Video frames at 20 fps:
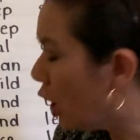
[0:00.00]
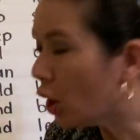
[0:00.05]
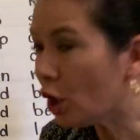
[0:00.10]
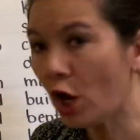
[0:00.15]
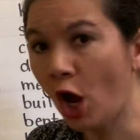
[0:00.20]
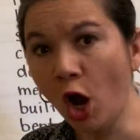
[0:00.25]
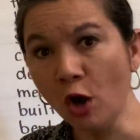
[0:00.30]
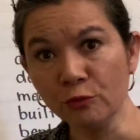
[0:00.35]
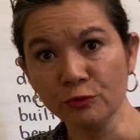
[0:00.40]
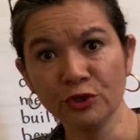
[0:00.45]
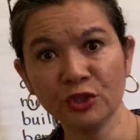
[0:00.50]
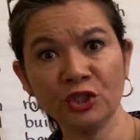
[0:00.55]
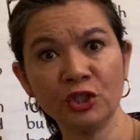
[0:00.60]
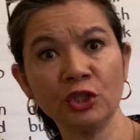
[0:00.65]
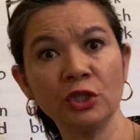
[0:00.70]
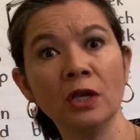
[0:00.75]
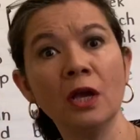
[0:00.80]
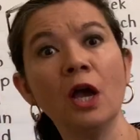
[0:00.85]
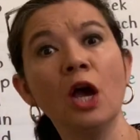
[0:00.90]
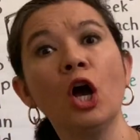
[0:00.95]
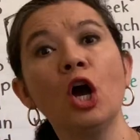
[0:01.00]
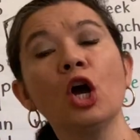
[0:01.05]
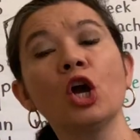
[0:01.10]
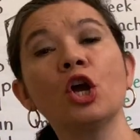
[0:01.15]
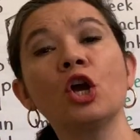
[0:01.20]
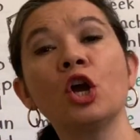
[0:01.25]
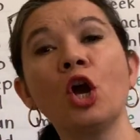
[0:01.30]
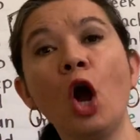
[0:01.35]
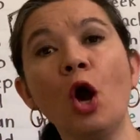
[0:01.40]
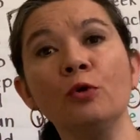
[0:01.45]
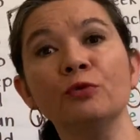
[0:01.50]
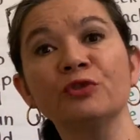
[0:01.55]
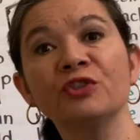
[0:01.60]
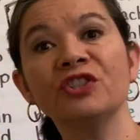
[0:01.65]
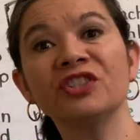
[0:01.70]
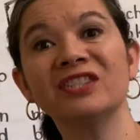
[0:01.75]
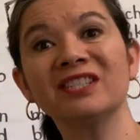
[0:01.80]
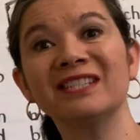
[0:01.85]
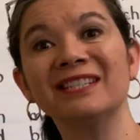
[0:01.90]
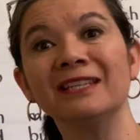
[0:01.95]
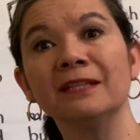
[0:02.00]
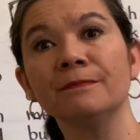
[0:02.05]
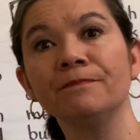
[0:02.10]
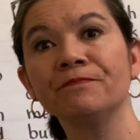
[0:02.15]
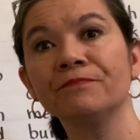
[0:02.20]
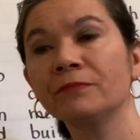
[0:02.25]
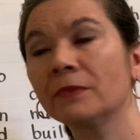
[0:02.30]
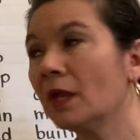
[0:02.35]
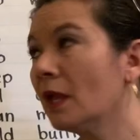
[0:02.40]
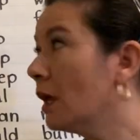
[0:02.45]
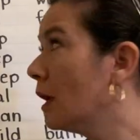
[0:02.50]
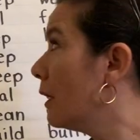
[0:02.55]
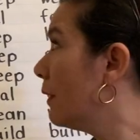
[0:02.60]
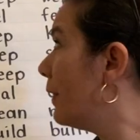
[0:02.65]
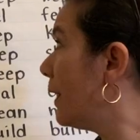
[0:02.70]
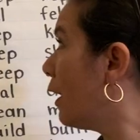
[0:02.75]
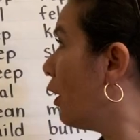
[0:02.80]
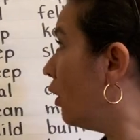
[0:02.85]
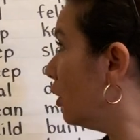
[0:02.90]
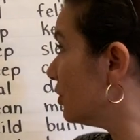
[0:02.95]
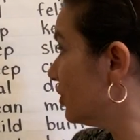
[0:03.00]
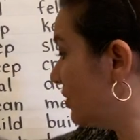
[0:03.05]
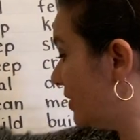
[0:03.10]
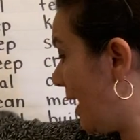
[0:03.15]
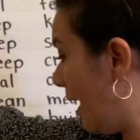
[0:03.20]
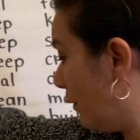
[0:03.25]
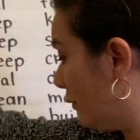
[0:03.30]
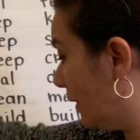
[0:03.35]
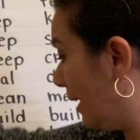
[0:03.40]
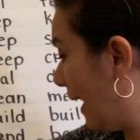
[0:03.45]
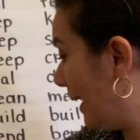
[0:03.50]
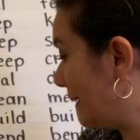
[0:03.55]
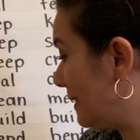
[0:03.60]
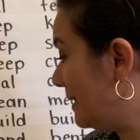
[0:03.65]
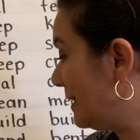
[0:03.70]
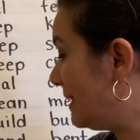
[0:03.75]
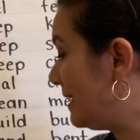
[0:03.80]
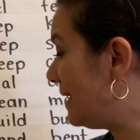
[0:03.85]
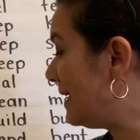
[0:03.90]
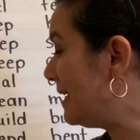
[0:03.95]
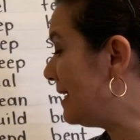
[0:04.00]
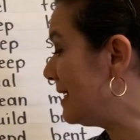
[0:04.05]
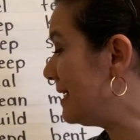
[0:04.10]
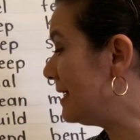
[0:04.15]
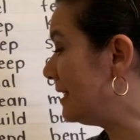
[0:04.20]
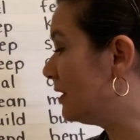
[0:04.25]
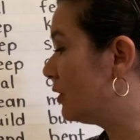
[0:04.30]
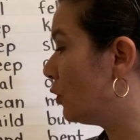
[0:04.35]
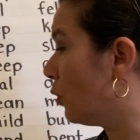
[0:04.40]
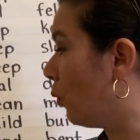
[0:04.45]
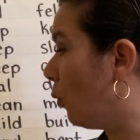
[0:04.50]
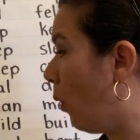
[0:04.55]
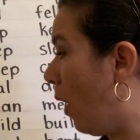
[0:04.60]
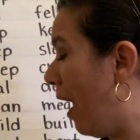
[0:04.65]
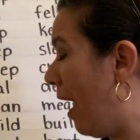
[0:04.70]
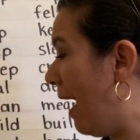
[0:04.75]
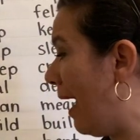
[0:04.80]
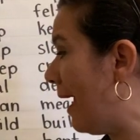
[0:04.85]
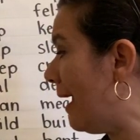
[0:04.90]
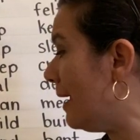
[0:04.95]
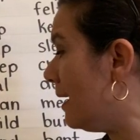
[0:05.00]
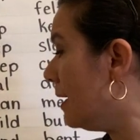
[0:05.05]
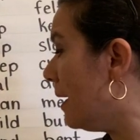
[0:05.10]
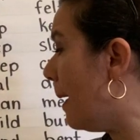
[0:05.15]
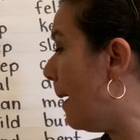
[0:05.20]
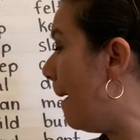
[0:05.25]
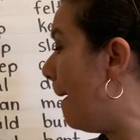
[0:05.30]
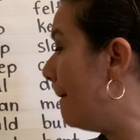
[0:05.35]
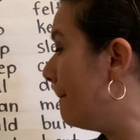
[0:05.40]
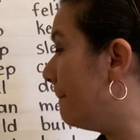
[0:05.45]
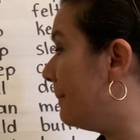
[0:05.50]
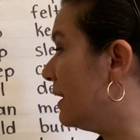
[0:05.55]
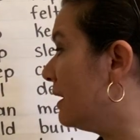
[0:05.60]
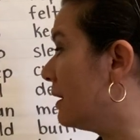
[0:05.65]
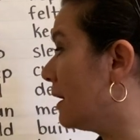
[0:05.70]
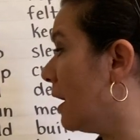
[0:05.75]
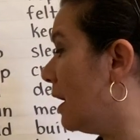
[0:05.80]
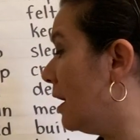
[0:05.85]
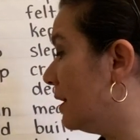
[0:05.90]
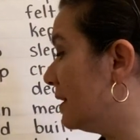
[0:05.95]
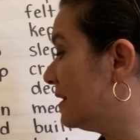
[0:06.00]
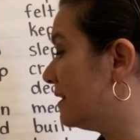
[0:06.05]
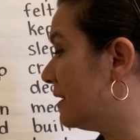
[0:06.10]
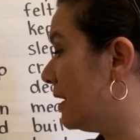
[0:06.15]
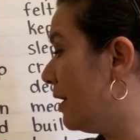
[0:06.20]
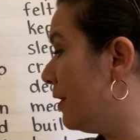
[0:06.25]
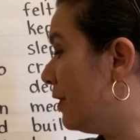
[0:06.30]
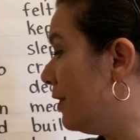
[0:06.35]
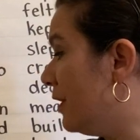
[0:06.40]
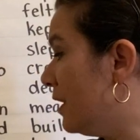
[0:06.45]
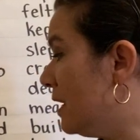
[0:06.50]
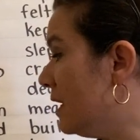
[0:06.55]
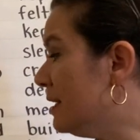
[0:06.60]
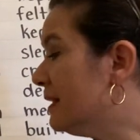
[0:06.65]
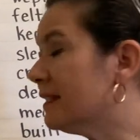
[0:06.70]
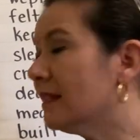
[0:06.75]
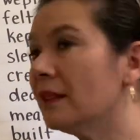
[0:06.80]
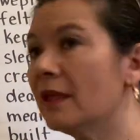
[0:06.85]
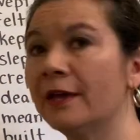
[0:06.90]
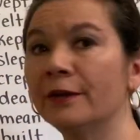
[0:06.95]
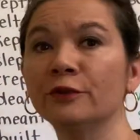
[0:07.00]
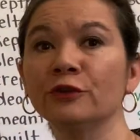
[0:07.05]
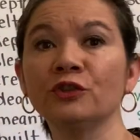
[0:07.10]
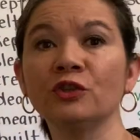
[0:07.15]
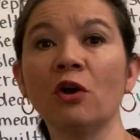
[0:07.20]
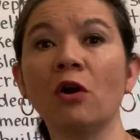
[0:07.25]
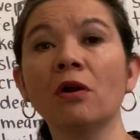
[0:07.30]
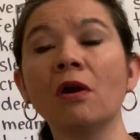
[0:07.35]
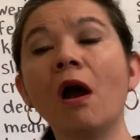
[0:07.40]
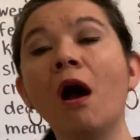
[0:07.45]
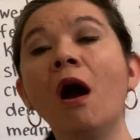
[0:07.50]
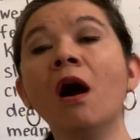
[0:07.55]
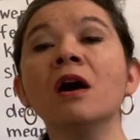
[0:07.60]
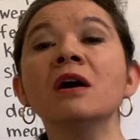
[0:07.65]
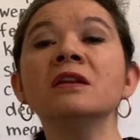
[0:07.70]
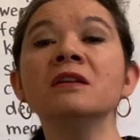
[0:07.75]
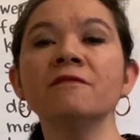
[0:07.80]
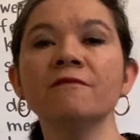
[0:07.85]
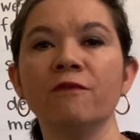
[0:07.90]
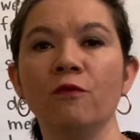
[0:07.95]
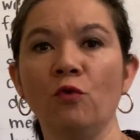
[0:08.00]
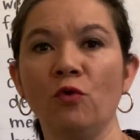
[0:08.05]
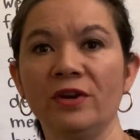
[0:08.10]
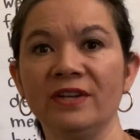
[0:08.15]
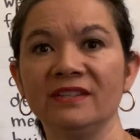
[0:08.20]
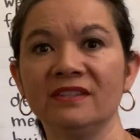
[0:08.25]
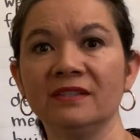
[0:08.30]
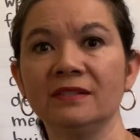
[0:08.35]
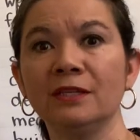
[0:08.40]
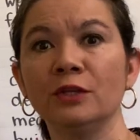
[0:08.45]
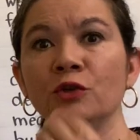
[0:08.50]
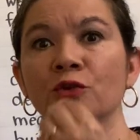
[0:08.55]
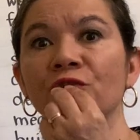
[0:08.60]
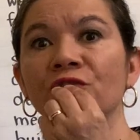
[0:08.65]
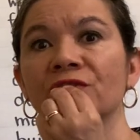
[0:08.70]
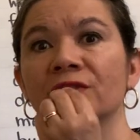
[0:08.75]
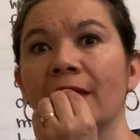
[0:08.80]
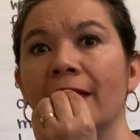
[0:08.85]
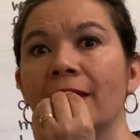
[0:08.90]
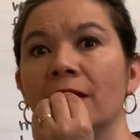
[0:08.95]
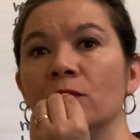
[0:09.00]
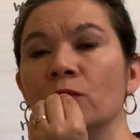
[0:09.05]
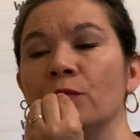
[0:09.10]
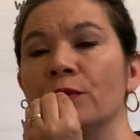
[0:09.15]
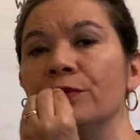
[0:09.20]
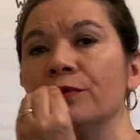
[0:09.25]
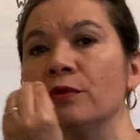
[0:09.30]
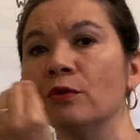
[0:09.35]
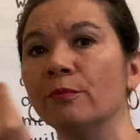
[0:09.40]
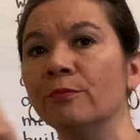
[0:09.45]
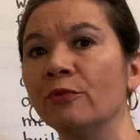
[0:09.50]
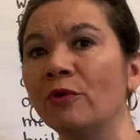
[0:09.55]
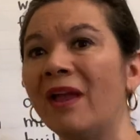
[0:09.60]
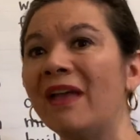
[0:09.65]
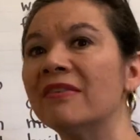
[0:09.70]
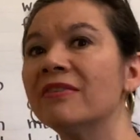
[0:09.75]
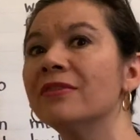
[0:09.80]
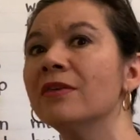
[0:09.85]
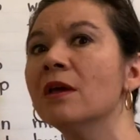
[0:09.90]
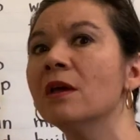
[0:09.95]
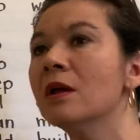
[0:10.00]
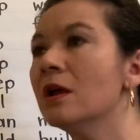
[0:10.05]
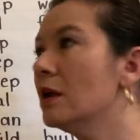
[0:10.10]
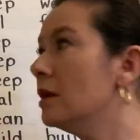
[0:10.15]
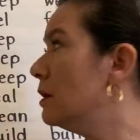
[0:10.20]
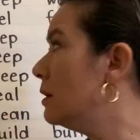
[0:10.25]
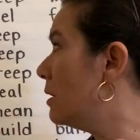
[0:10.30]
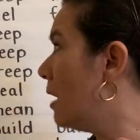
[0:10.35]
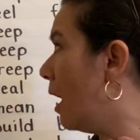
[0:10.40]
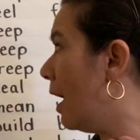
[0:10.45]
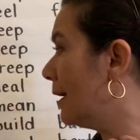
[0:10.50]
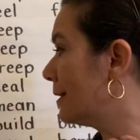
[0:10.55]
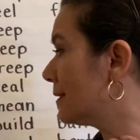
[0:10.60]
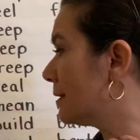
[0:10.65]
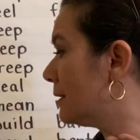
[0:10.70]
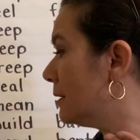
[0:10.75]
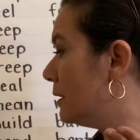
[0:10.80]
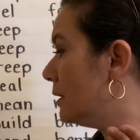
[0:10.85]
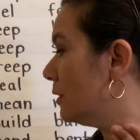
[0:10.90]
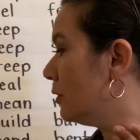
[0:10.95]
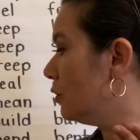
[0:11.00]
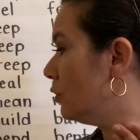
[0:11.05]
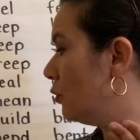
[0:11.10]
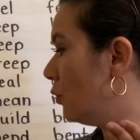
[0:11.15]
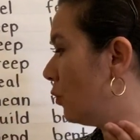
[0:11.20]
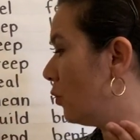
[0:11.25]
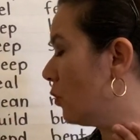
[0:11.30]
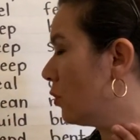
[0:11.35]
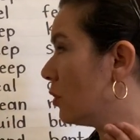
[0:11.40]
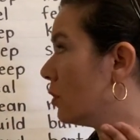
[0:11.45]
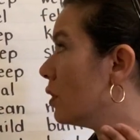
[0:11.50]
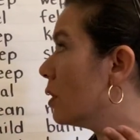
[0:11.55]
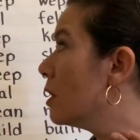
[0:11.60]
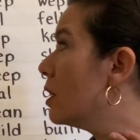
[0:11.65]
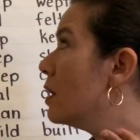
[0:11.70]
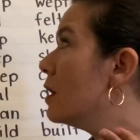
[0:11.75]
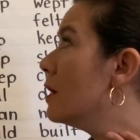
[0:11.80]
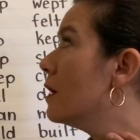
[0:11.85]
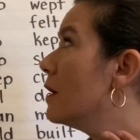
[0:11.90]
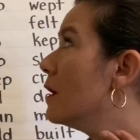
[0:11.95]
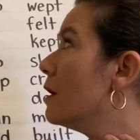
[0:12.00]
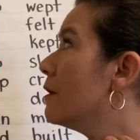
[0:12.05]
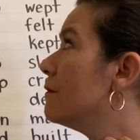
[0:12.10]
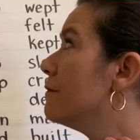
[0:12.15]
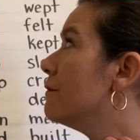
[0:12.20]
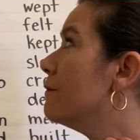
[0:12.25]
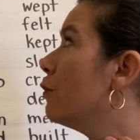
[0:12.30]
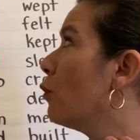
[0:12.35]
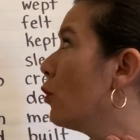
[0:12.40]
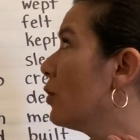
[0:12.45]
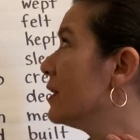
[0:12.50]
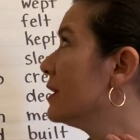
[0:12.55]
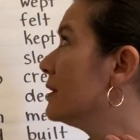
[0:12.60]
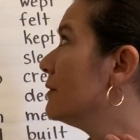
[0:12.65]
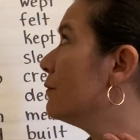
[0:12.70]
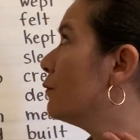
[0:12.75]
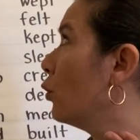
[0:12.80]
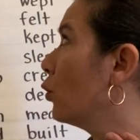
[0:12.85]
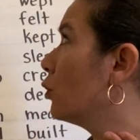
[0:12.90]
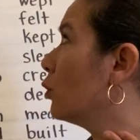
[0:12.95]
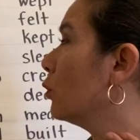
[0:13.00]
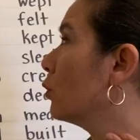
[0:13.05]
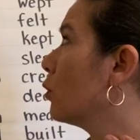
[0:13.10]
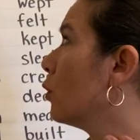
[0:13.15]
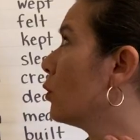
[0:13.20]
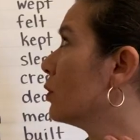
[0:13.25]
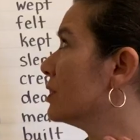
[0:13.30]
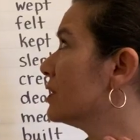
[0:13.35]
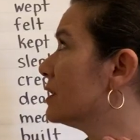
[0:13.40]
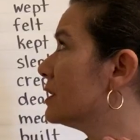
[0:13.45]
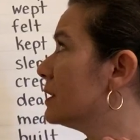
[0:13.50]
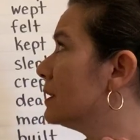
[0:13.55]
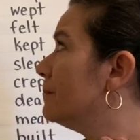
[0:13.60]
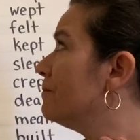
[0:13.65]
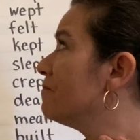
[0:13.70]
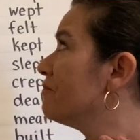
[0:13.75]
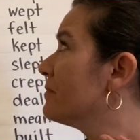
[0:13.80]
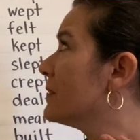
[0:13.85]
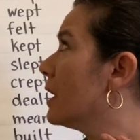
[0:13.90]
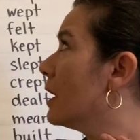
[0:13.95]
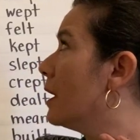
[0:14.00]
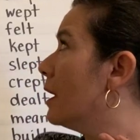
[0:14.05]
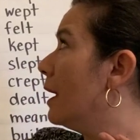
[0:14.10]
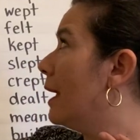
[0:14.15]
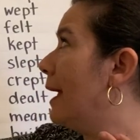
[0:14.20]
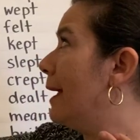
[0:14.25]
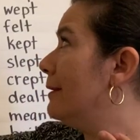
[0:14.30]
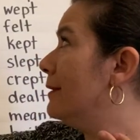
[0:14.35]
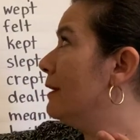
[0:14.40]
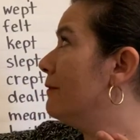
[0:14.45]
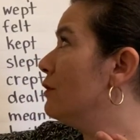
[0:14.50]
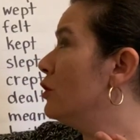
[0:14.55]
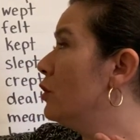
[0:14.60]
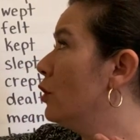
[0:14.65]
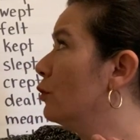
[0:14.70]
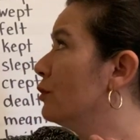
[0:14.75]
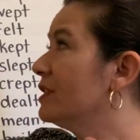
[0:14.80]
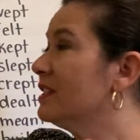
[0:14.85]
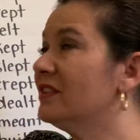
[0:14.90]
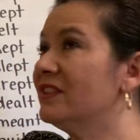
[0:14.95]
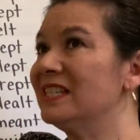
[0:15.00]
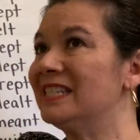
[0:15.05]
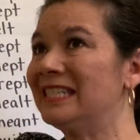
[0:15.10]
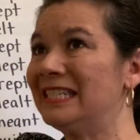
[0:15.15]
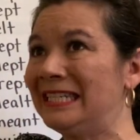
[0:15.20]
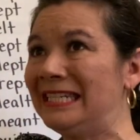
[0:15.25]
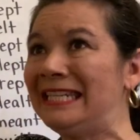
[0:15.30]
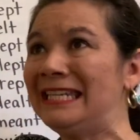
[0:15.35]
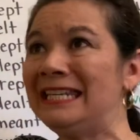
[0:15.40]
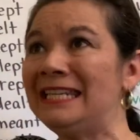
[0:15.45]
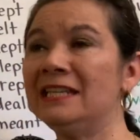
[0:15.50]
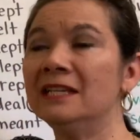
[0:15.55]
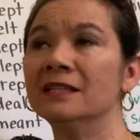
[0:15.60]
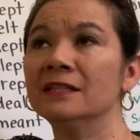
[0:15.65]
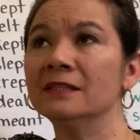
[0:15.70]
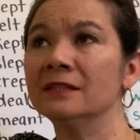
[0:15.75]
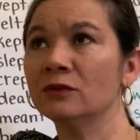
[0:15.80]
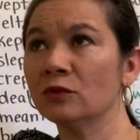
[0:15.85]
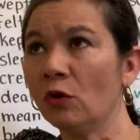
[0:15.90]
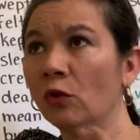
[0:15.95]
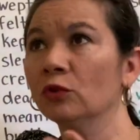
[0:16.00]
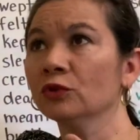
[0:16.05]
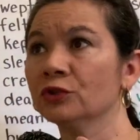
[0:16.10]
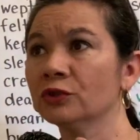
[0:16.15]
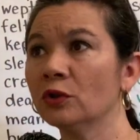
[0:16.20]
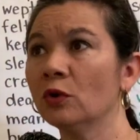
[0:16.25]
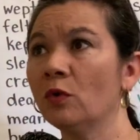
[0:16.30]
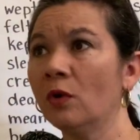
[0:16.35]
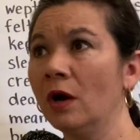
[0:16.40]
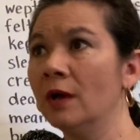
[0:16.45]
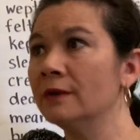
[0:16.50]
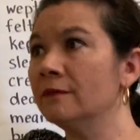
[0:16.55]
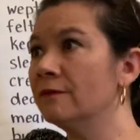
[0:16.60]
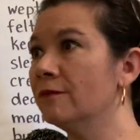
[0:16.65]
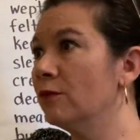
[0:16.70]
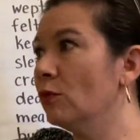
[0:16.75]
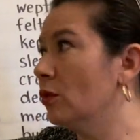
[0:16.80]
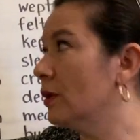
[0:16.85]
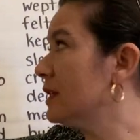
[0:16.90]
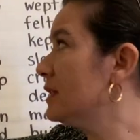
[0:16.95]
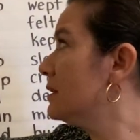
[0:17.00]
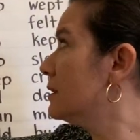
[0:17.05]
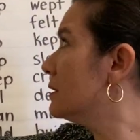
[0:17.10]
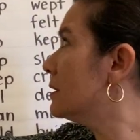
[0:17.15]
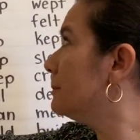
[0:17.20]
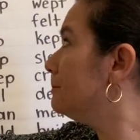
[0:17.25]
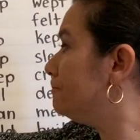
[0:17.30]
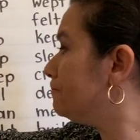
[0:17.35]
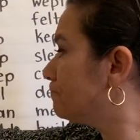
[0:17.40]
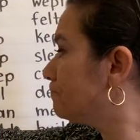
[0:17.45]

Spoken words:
Coach, coached. They all sound like T's. Why? Because these letters are unvoiced. You say it with your breath, not your vocal cords. And if you notice, the T is also unvoiced.